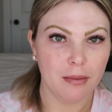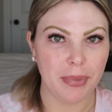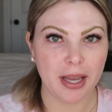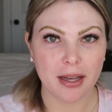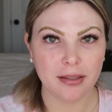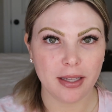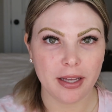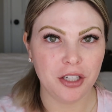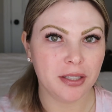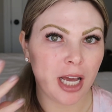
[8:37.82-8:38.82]
because
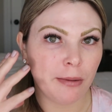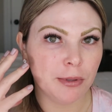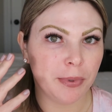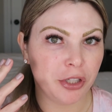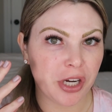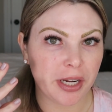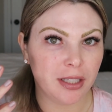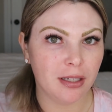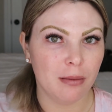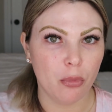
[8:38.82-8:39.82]
it just helps
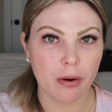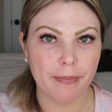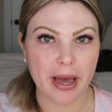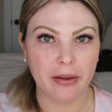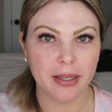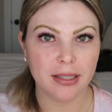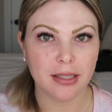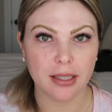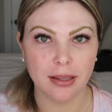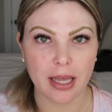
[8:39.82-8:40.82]
project more
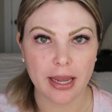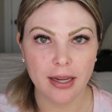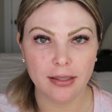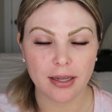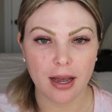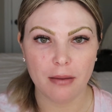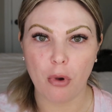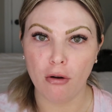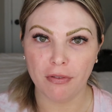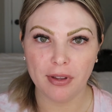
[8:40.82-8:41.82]
balanced light.
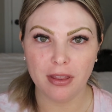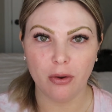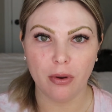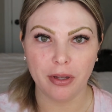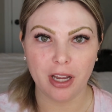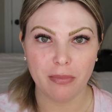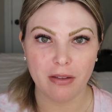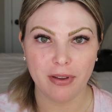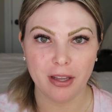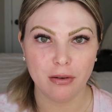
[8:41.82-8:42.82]
Hopefully the quality of
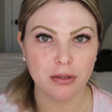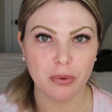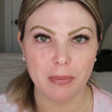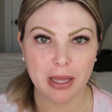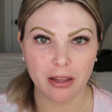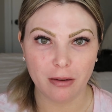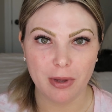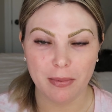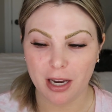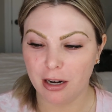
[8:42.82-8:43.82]
my videos will be a little
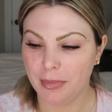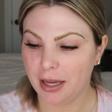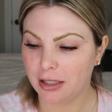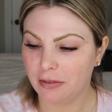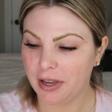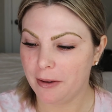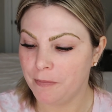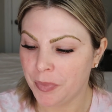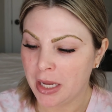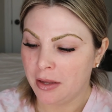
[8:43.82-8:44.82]
bit better because of
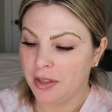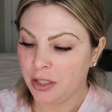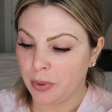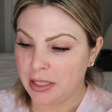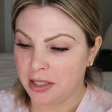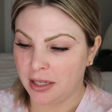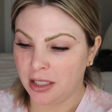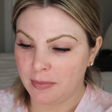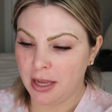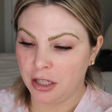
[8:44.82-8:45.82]
it. This was
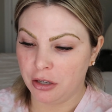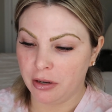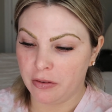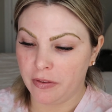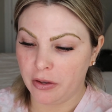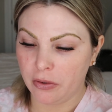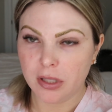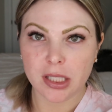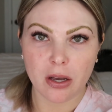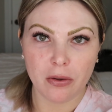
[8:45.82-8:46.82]
sent to me to review,
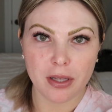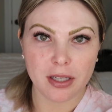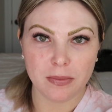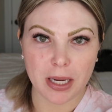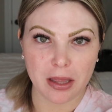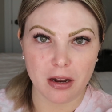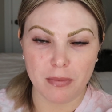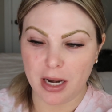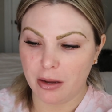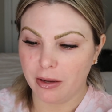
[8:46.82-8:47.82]
so this is my little
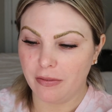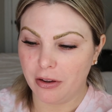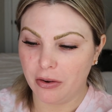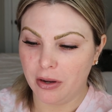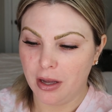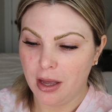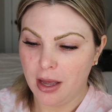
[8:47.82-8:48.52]
mini review.